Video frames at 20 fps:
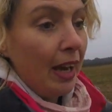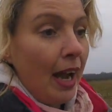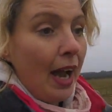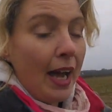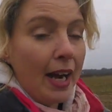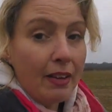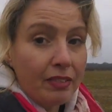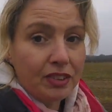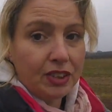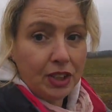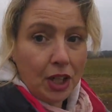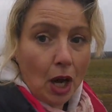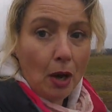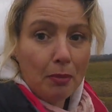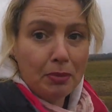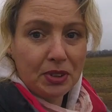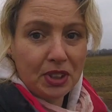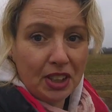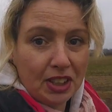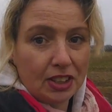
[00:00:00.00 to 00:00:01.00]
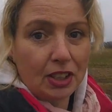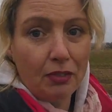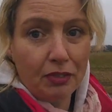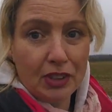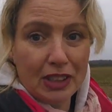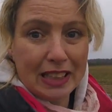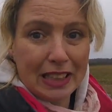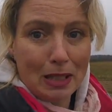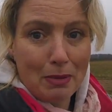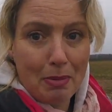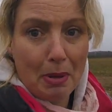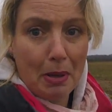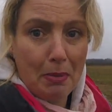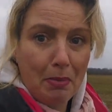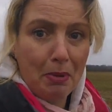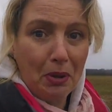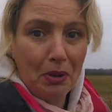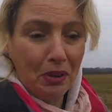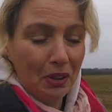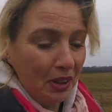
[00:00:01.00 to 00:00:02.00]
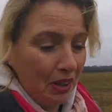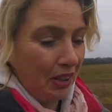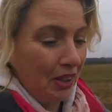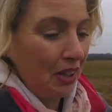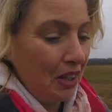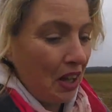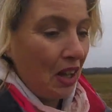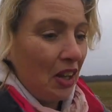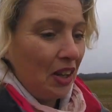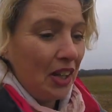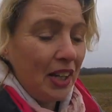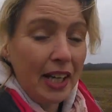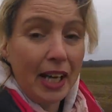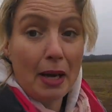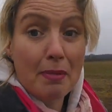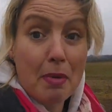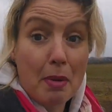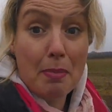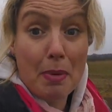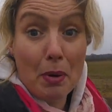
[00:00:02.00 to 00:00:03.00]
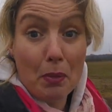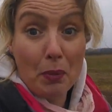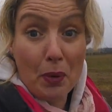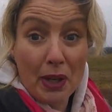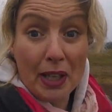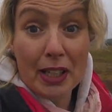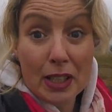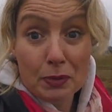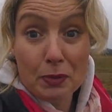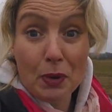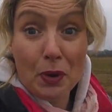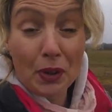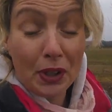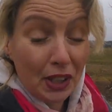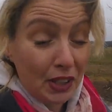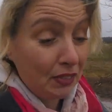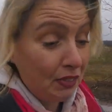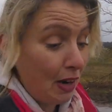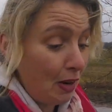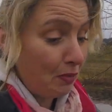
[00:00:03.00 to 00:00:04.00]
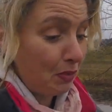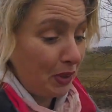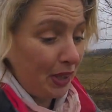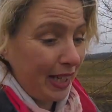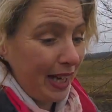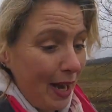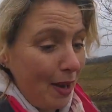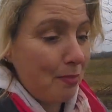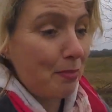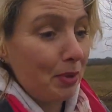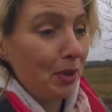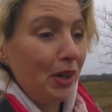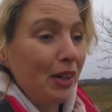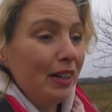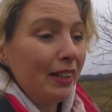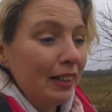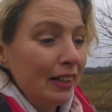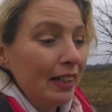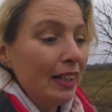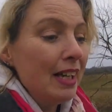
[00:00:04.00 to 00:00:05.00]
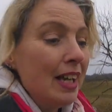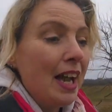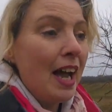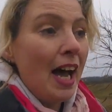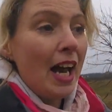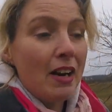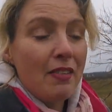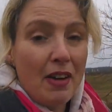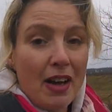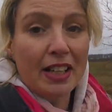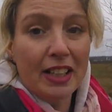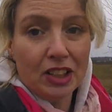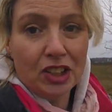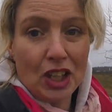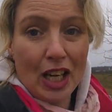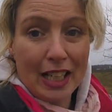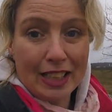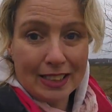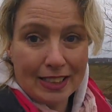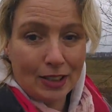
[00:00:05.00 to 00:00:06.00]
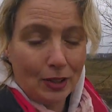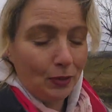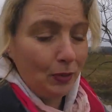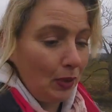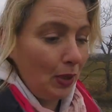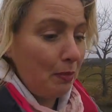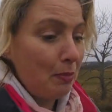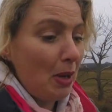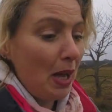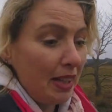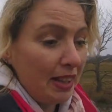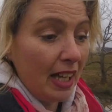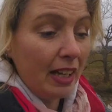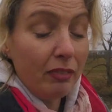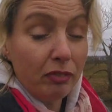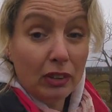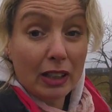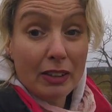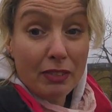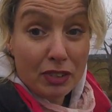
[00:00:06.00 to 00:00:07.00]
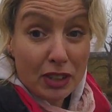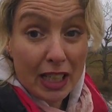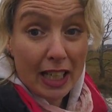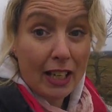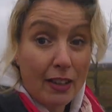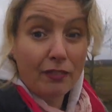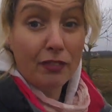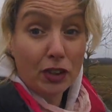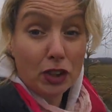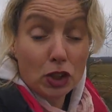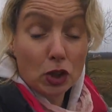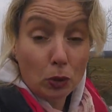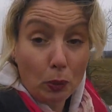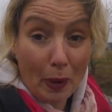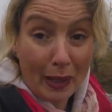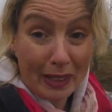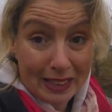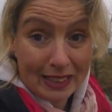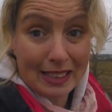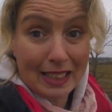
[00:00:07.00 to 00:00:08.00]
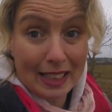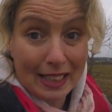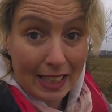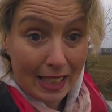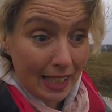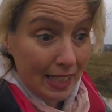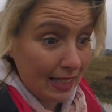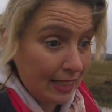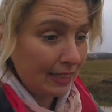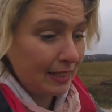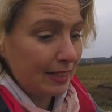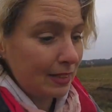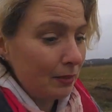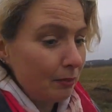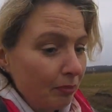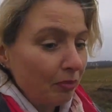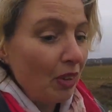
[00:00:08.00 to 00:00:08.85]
and I've stopped because obviously people think I'm a bit weird walking around with a camera, and I've had a chat to them, and they've lived here for 20 years.